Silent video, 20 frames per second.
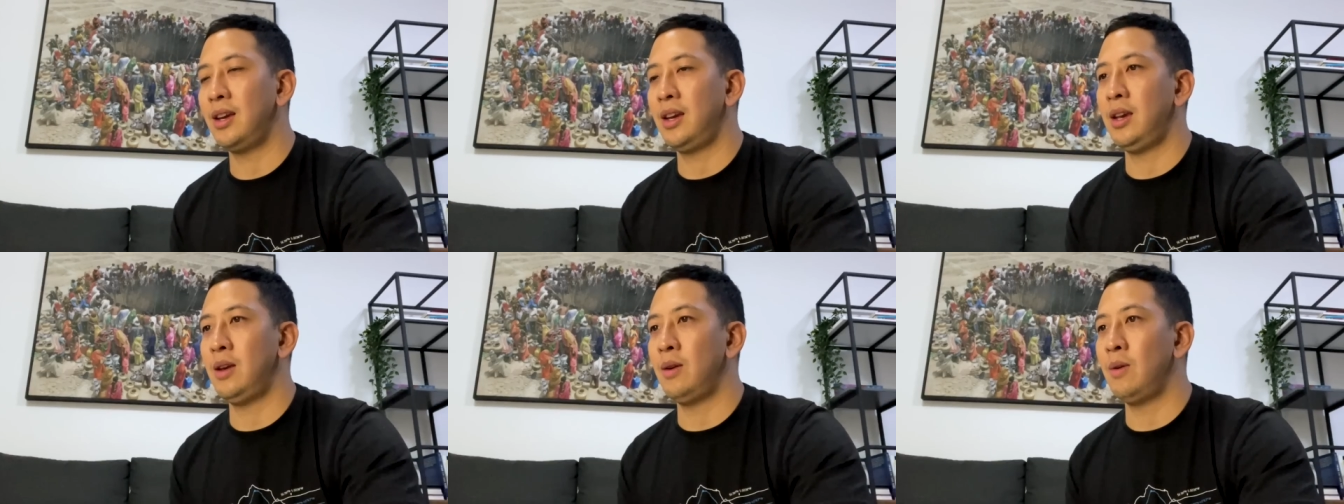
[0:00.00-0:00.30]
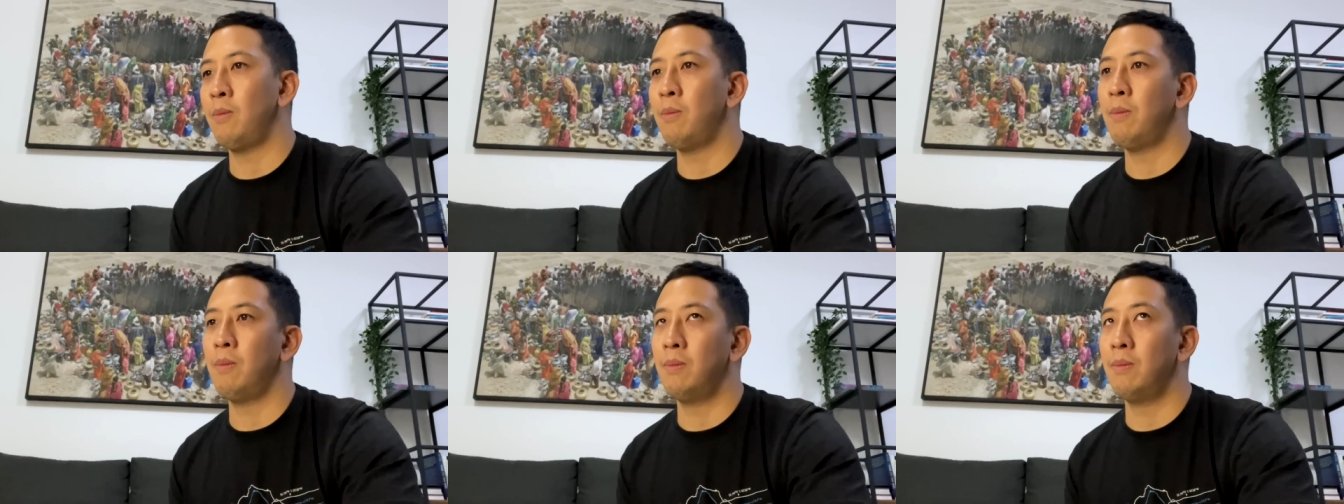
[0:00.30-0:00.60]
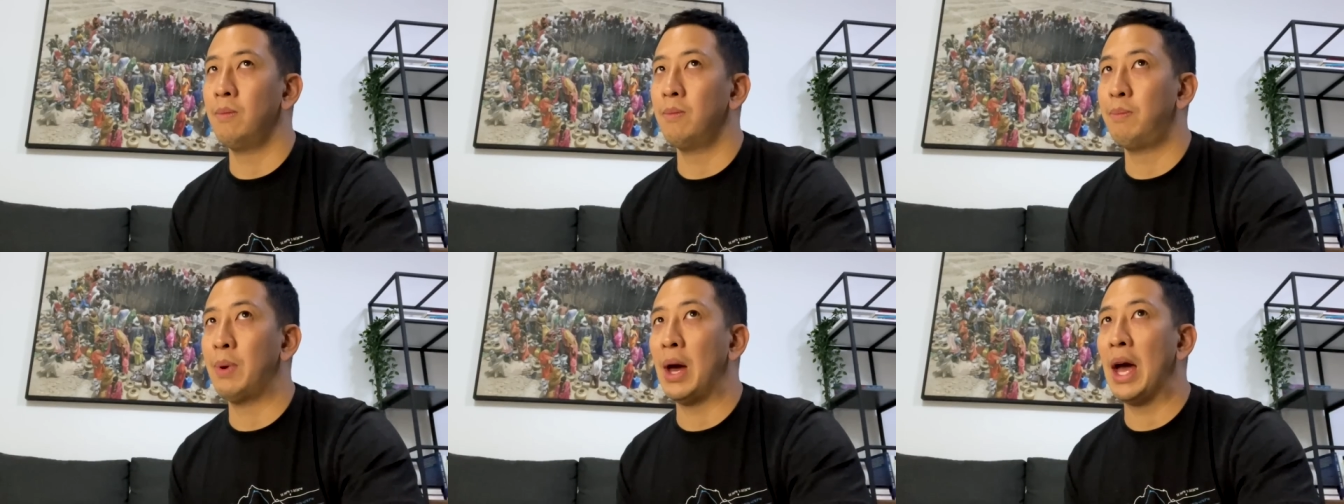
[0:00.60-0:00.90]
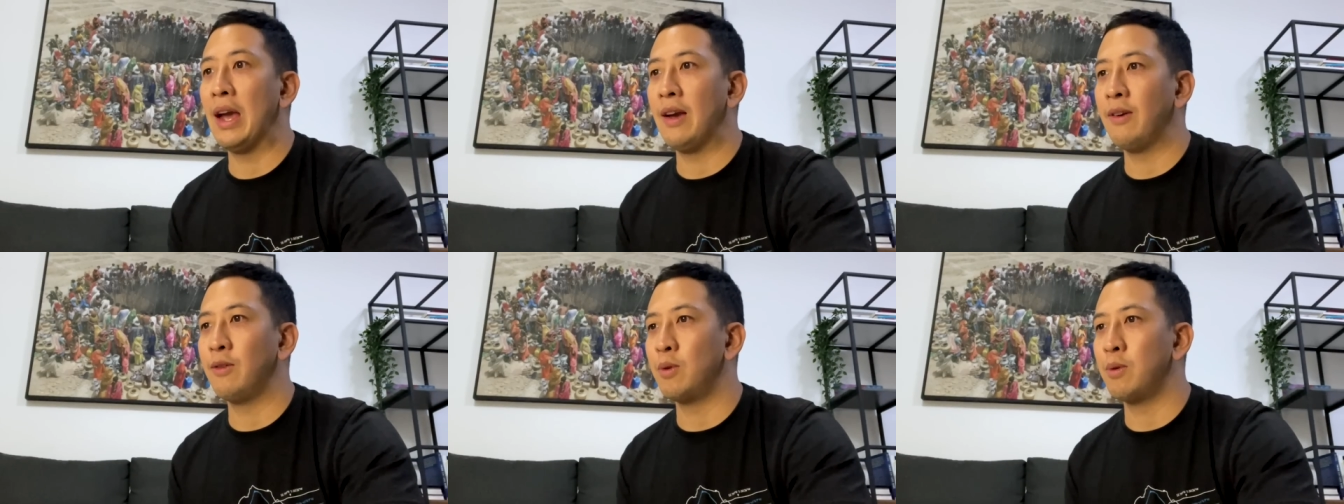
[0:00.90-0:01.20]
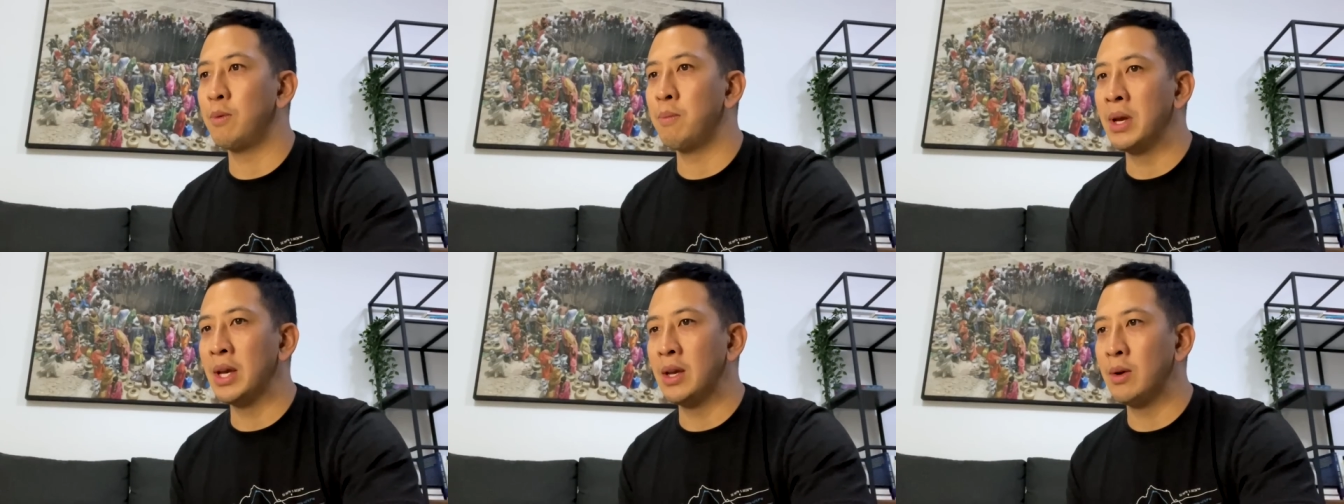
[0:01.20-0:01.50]
he behaved
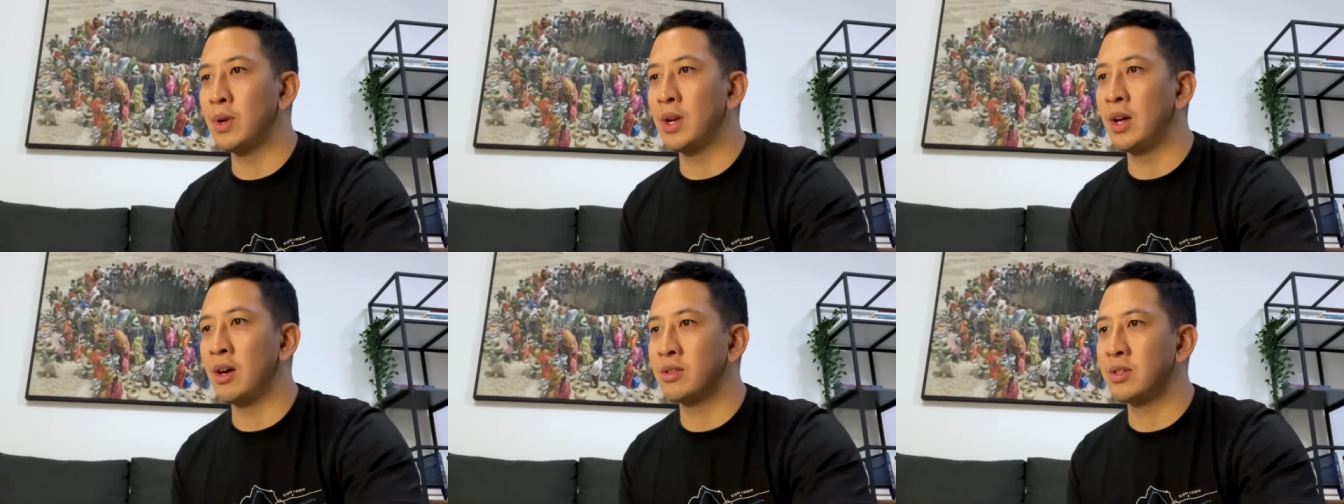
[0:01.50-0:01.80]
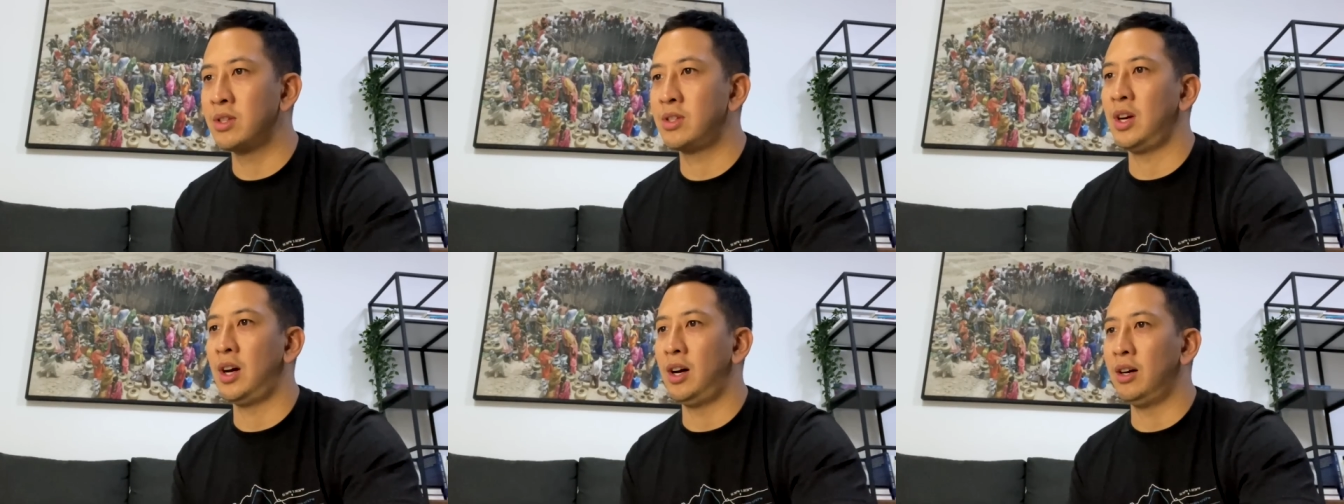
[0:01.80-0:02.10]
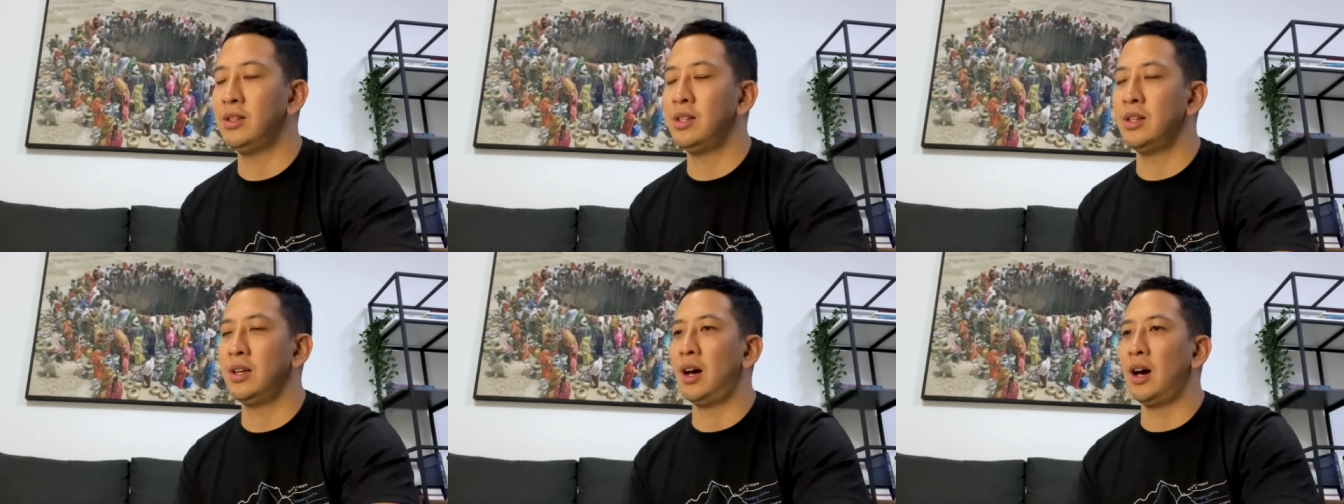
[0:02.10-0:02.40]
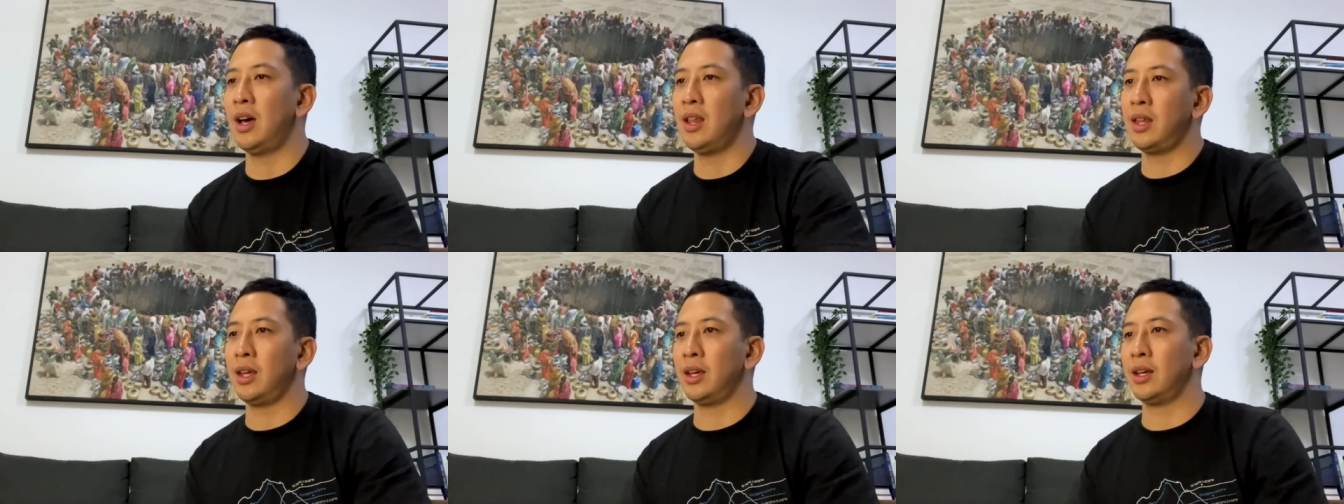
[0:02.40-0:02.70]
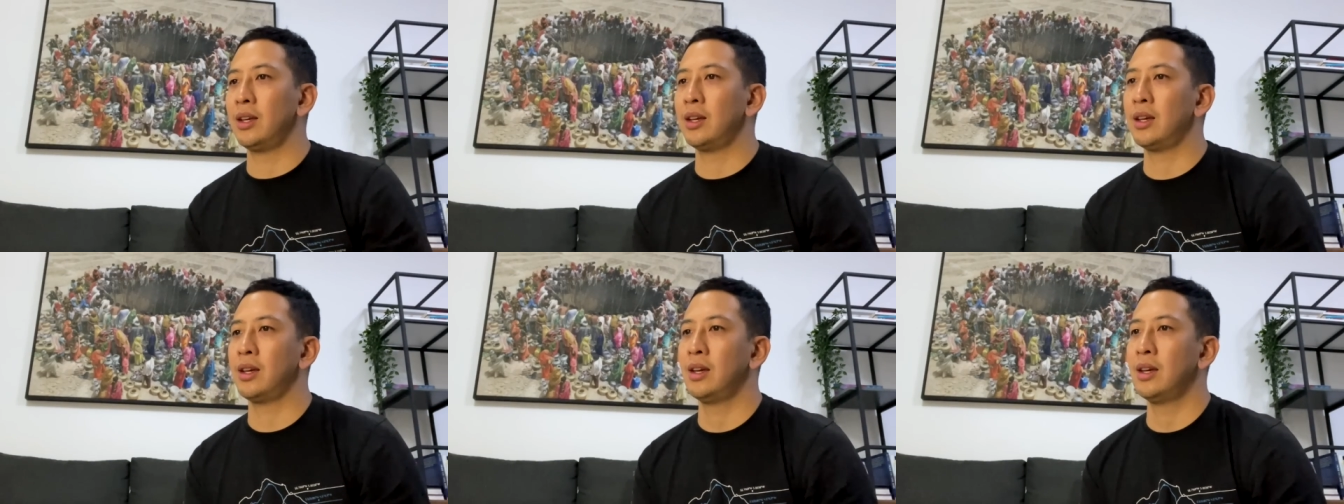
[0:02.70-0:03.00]
with me when I was a child. I
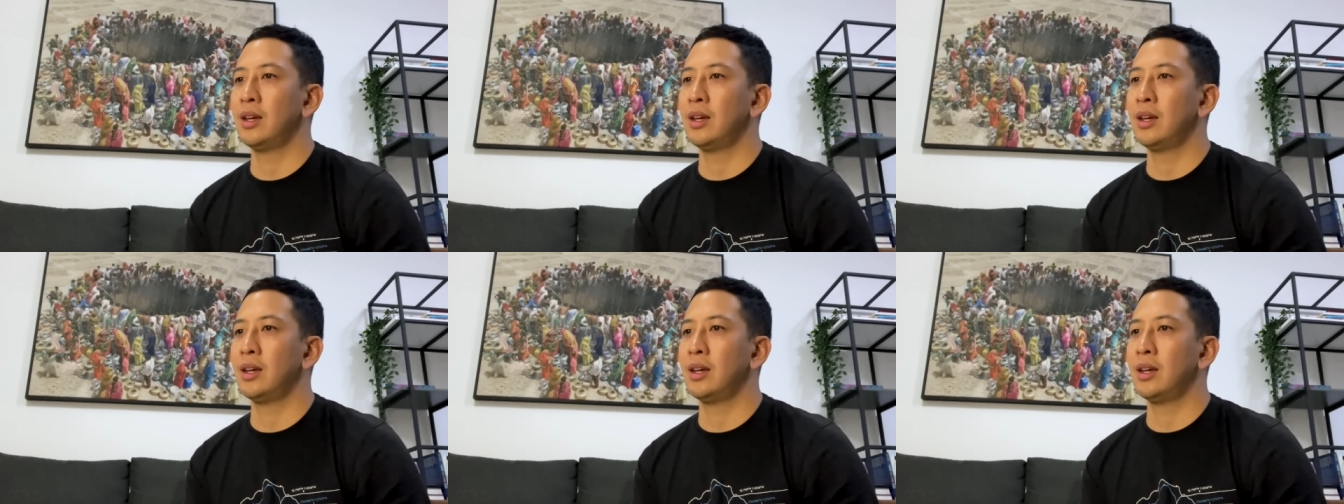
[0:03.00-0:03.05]
think